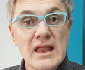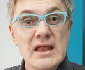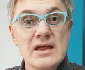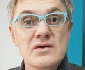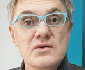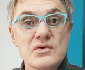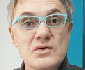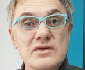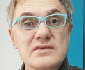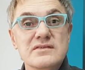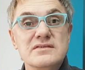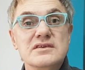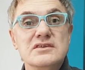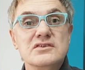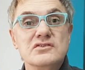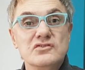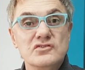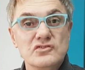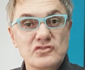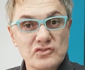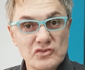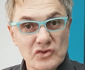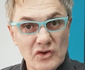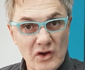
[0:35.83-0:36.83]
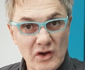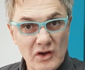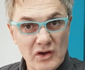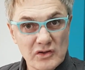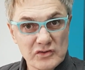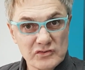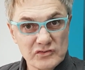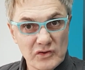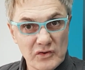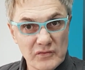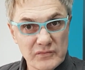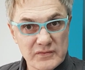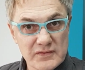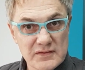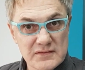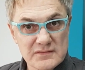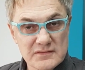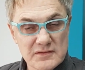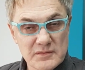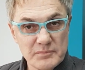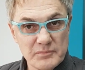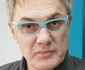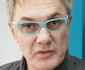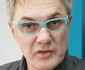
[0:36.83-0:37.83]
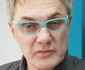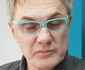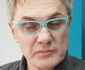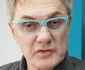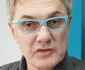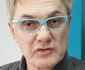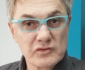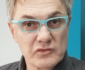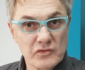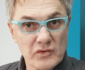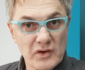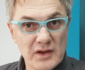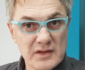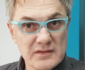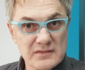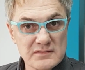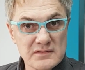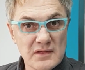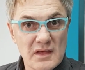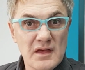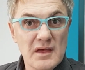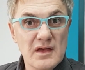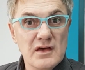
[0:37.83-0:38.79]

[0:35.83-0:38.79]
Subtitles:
who is in charge of this department, Grace